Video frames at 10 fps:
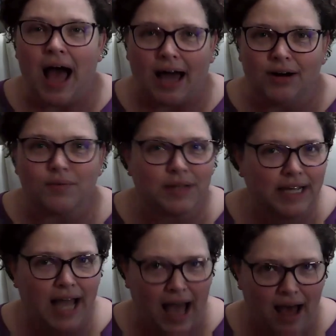I don't
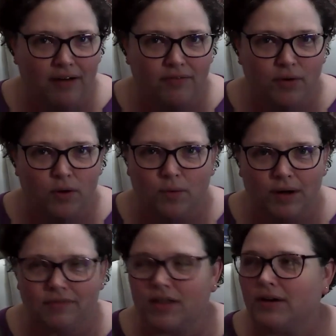really have
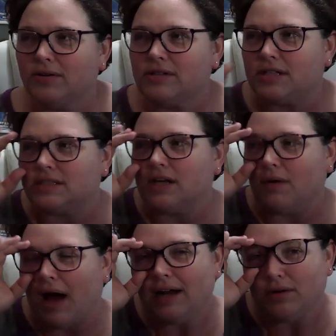one of those, so
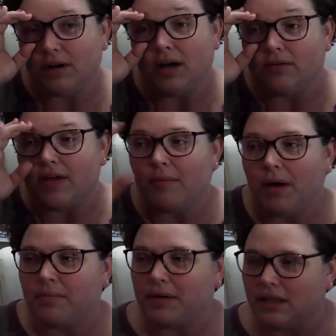I don't know. That
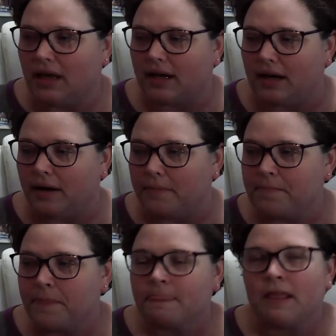might be like a
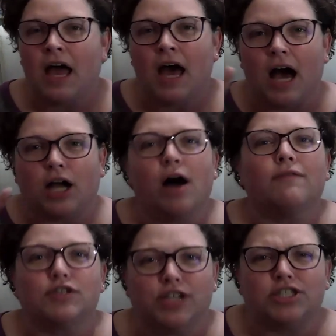a
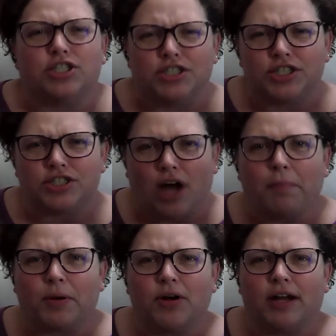conversation
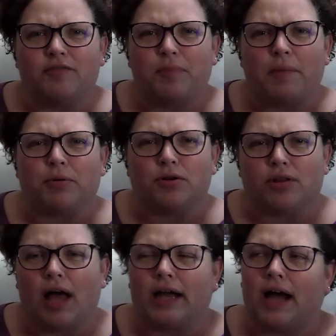stopper if people are
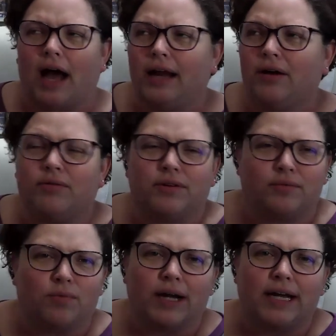like, I don't
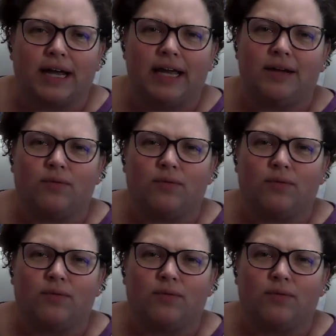eat